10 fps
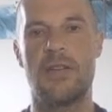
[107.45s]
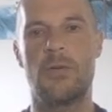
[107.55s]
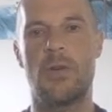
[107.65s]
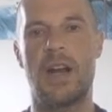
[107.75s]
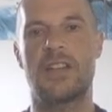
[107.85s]

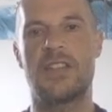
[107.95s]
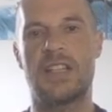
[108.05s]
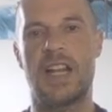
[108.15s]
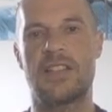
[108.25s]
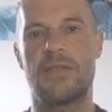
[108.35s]
4x is
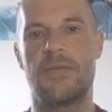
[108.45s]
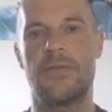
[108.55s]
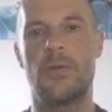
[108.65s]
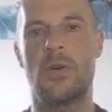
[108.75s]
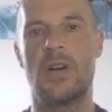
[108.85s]
less than
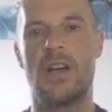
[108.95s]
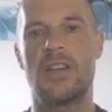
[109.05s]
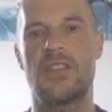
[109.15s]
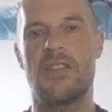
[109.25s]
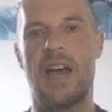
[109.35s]
4,
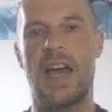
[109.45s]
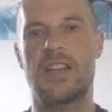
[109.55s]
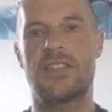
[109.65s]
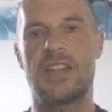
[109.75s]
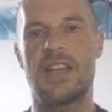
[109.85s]
so
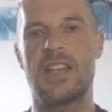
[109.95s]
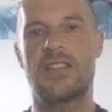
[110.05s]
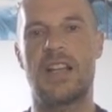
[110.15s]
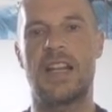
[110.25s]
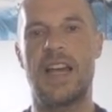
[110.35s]
x
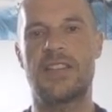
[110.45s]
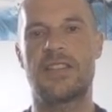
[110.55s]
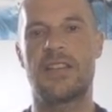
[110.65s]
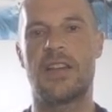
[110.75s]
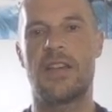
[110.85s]
is
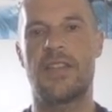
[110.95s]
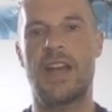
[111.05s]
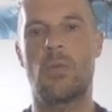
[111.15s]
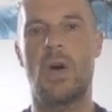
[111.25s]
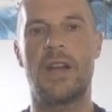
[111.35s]
less
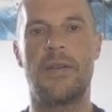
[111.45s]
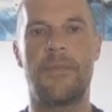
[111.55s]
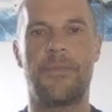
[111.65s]
than 1.